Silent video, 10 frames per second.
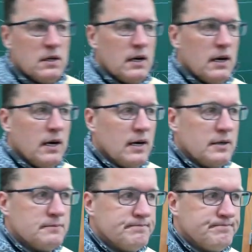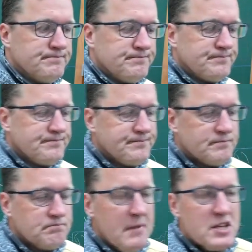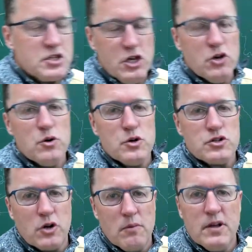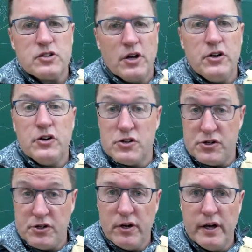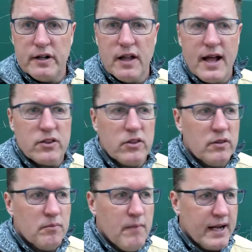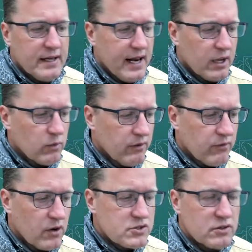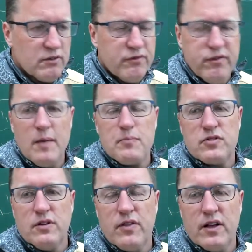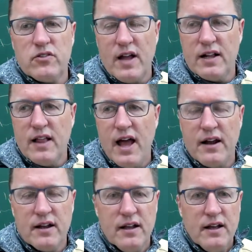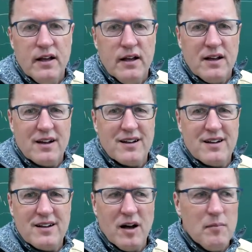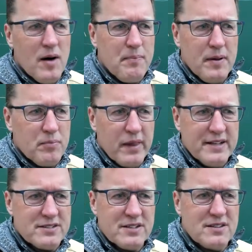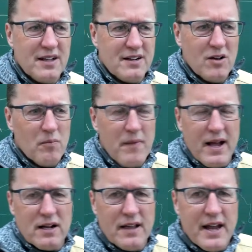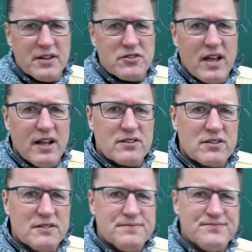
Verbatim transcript: um, misused or misunderstood, like magnetic reversal flips and things like that come up in places that don't make a lot of sense.